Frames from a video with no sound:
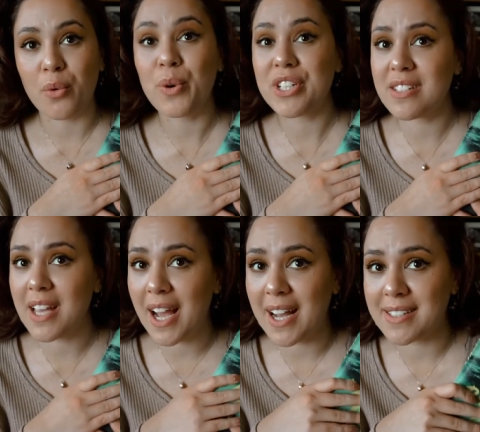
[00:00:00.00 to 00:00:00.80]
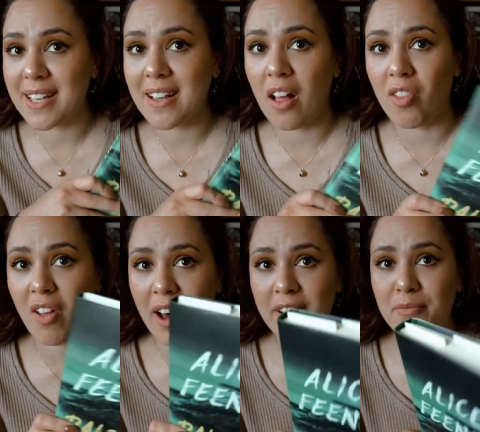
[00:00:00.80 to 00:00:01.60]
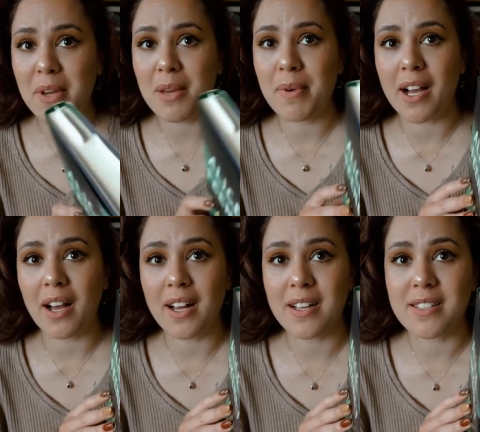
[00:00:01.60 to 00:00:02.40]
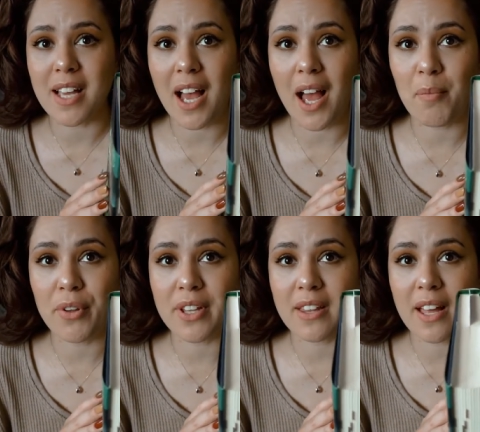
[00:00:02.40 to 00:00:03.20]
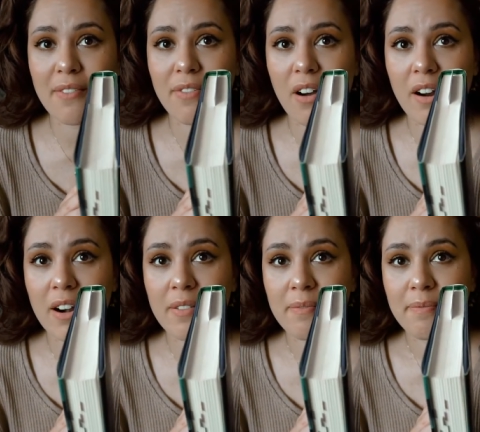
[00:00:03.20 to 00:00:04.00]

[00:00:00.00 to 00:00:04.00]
which is asking a lot of me because I'm only that far